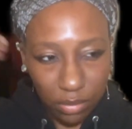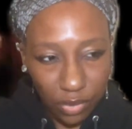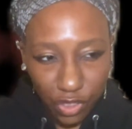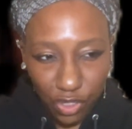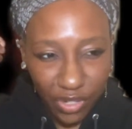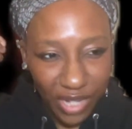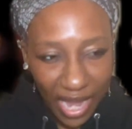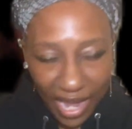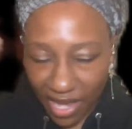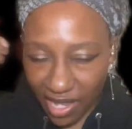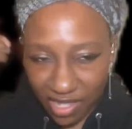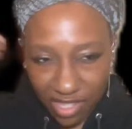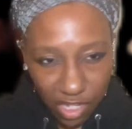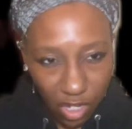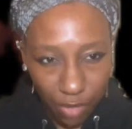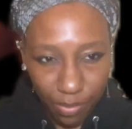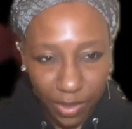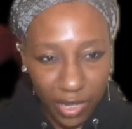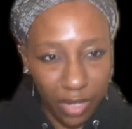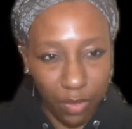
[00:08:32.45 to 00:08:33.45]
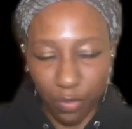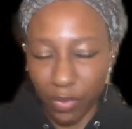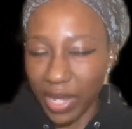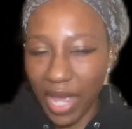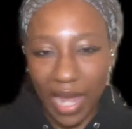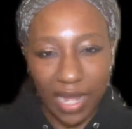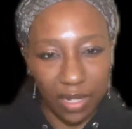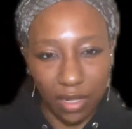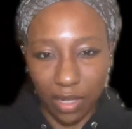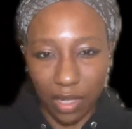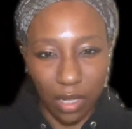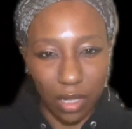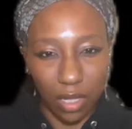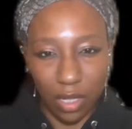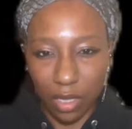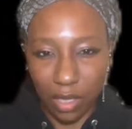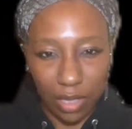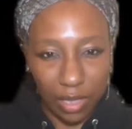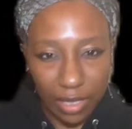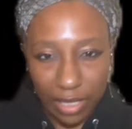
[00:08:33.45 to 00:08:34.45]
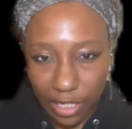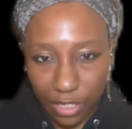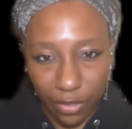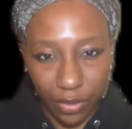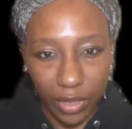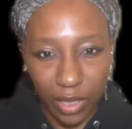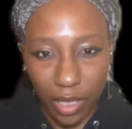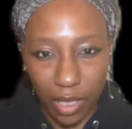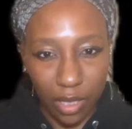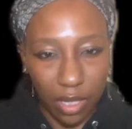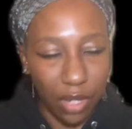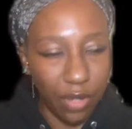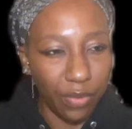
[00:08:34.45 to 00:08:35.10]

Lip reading: you're not interpreting reality clearly.